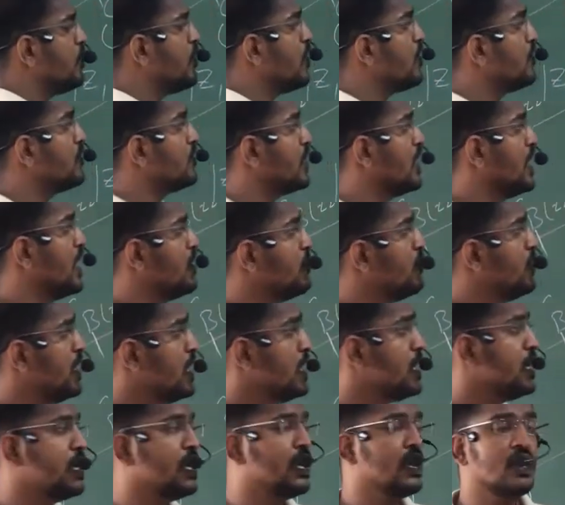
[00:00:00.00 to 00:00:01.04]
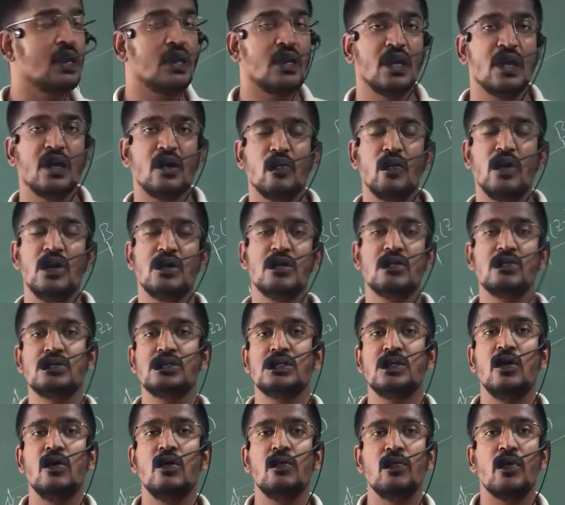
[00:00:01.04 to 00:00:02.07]
of AB equal to
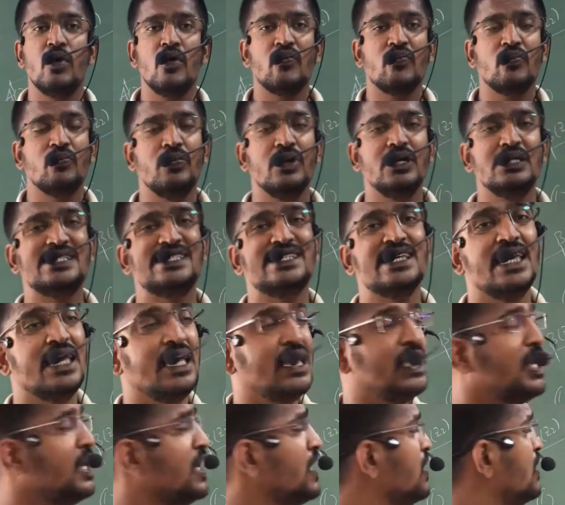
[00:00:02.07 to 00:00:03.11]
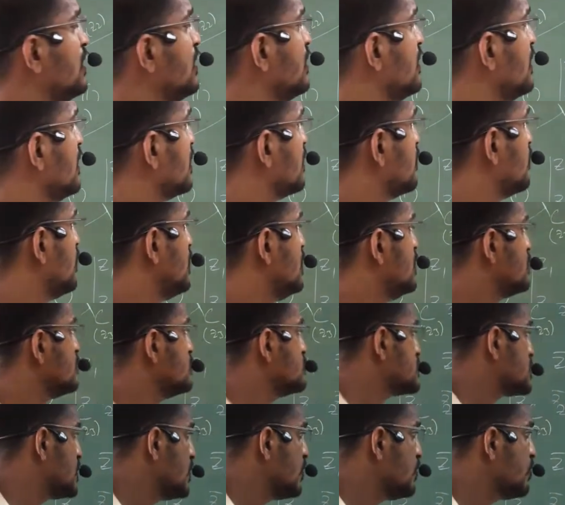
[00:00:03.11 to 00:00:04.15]
slope of BC equal
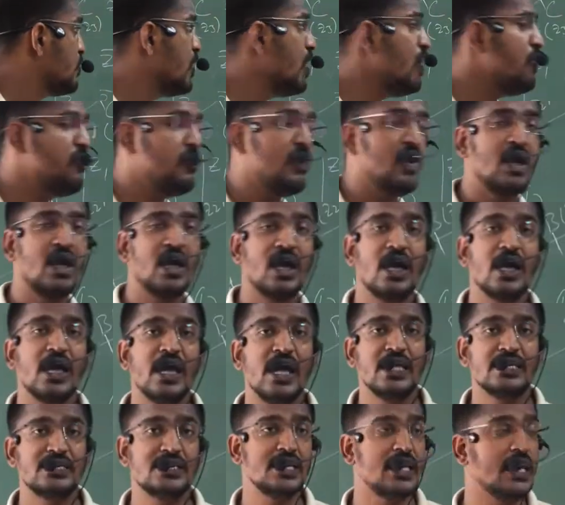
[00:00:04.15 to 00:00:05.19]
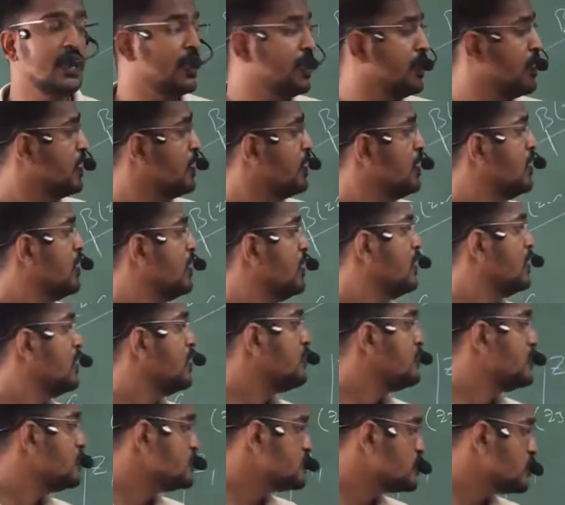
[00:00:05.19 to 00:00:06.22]
to slope of AC.
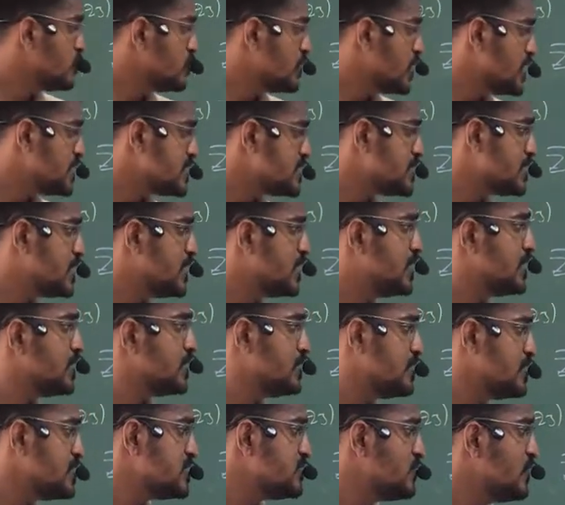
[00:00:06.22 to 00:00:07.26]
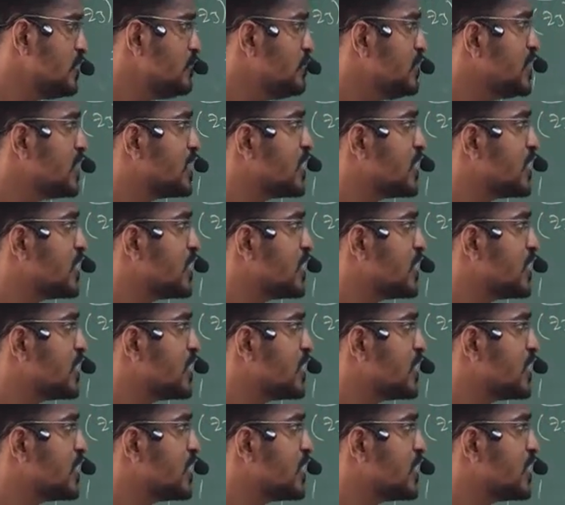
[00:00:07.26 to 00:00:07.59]
If you show this, this will be the